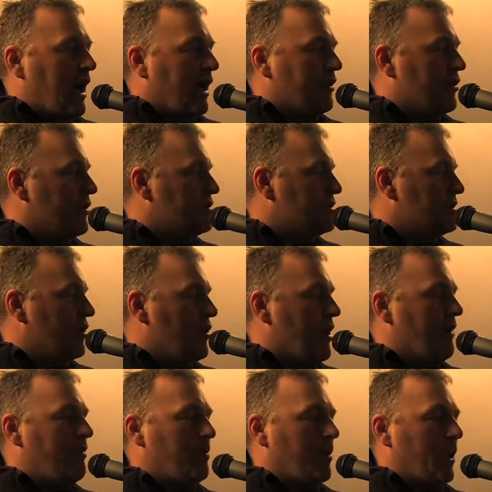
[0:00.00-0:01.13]
and do, do
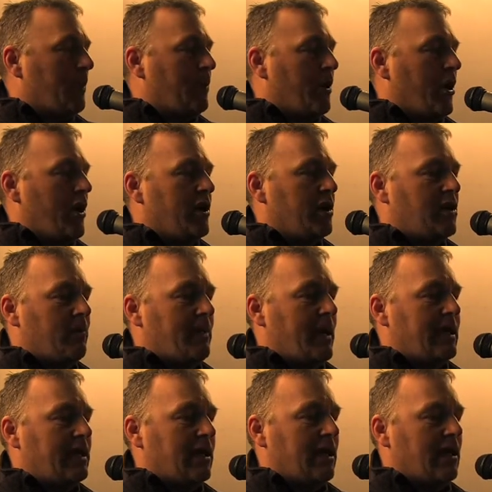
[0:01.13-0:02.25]
everybody proud and come
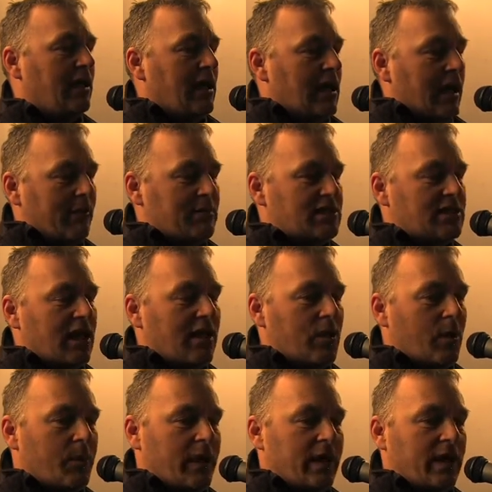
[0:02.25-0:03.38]
back here and we stand
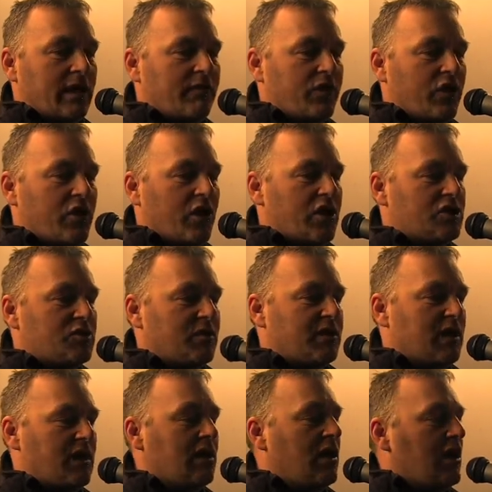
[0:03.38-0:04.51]
up here in a few years with
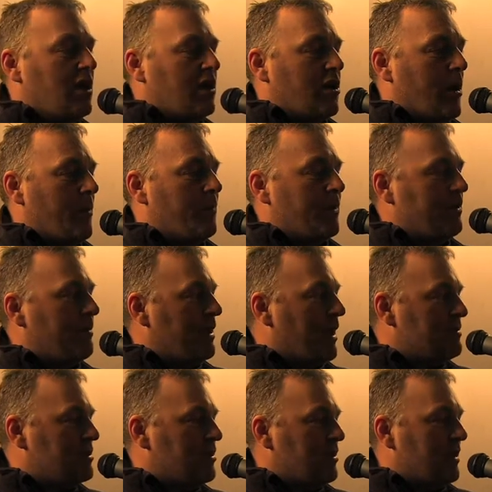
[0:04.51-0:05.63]
the cup, it'll be
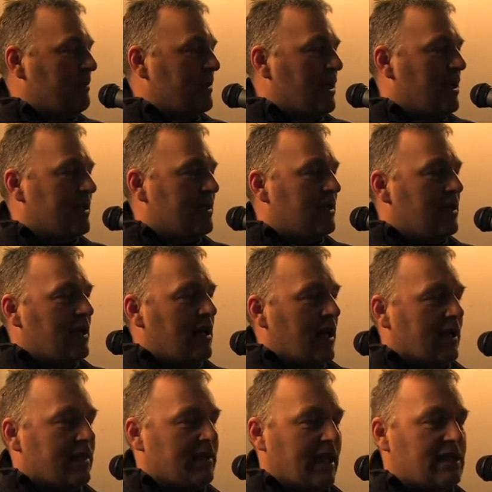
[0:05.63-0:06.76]
absolutely brilliant
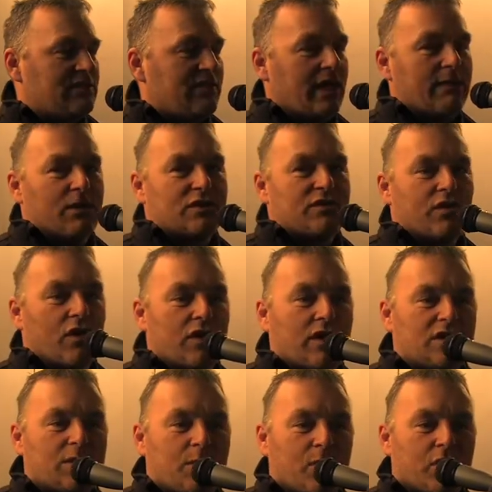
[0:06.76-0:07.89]
and thanks very much for all
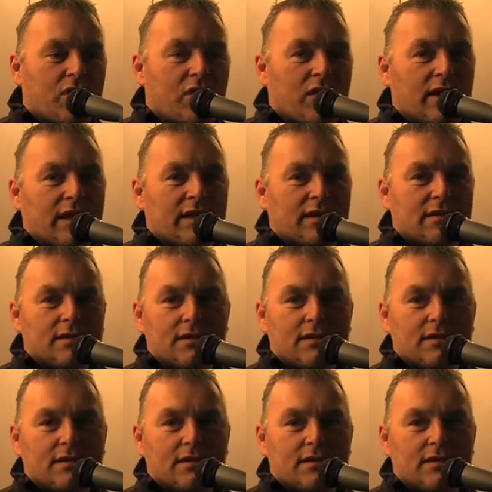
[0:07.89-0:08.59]
your support all year.